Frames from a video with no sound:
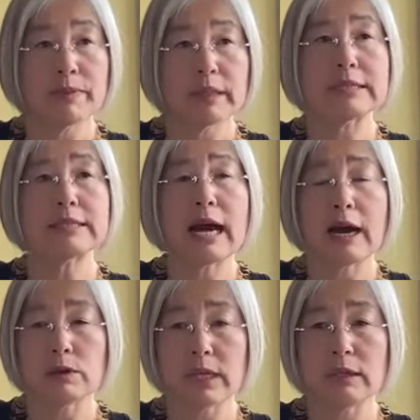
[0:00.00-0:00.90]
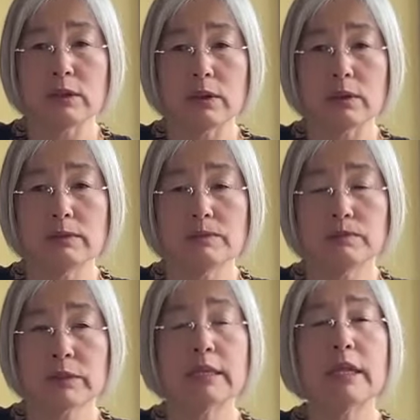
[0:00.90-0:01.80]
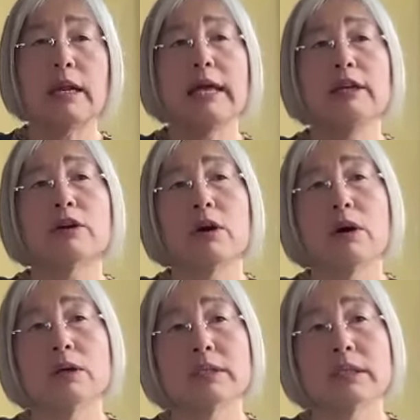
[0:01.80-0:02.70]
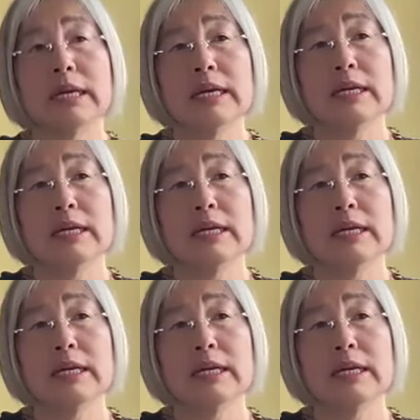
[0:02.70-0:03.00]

That's how they go. And then later on,